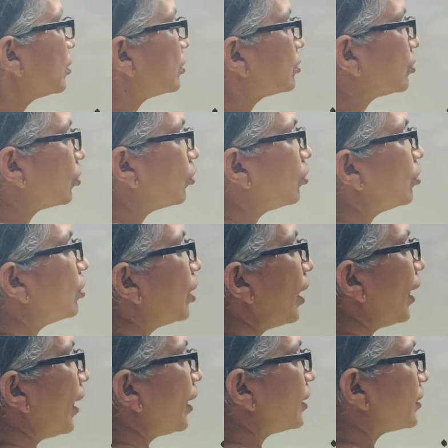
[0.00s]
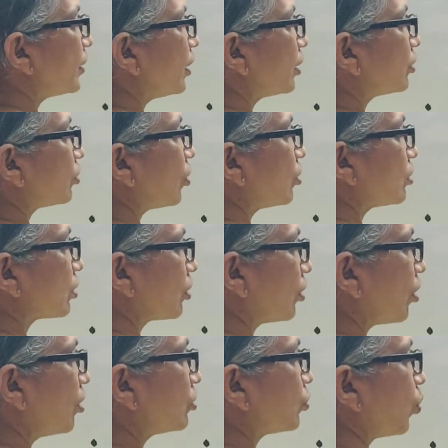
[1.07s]
So as electrons
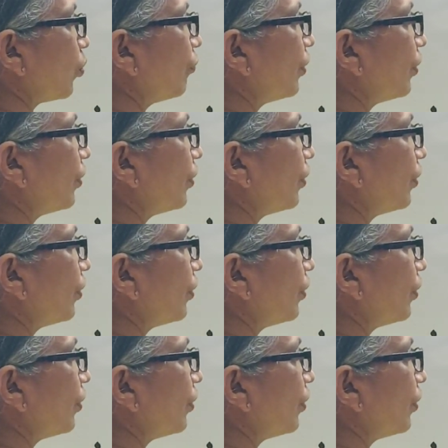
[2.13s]
cross